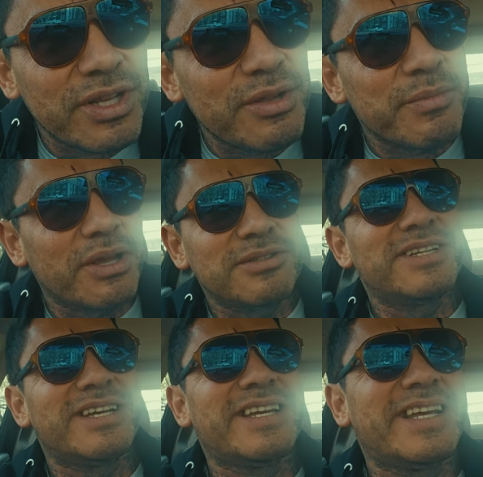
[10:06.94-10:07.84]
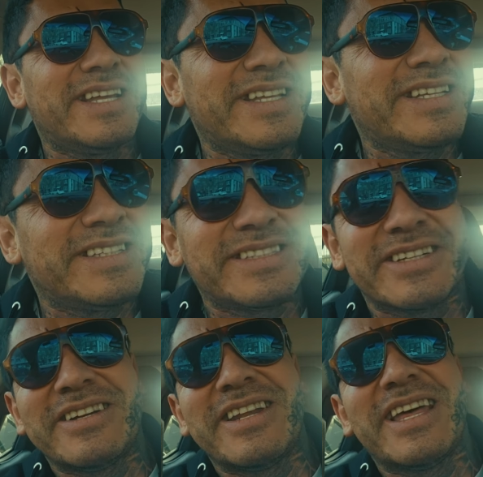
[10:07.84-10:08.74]
emails. So
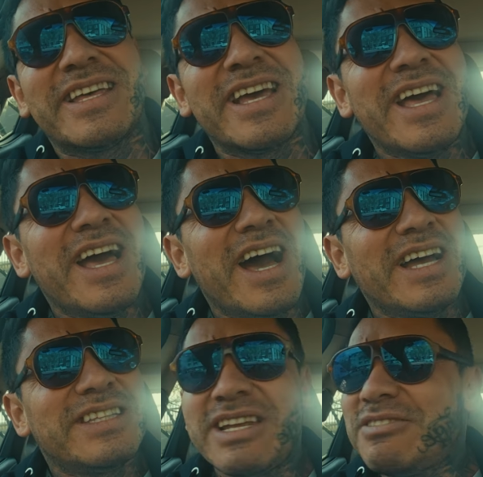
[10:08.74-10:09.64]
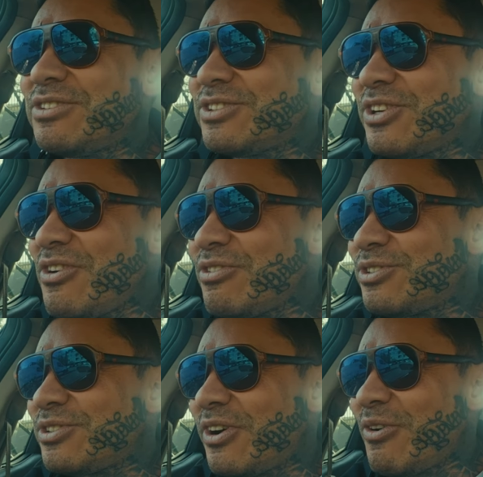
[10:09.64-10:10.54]
like, I thought it was a joke.
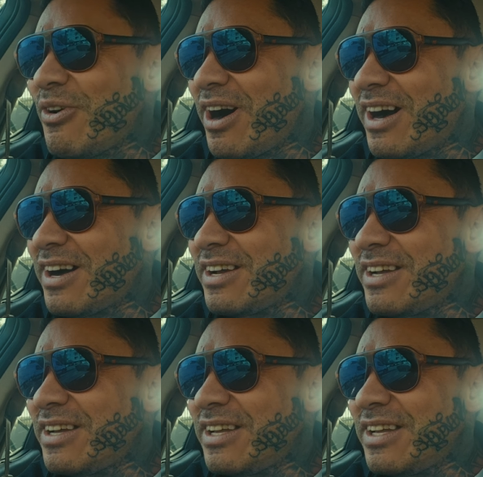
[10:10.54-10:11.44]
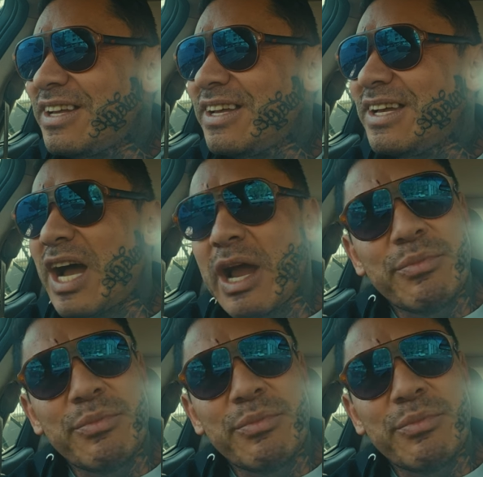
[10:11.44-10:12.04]
So, I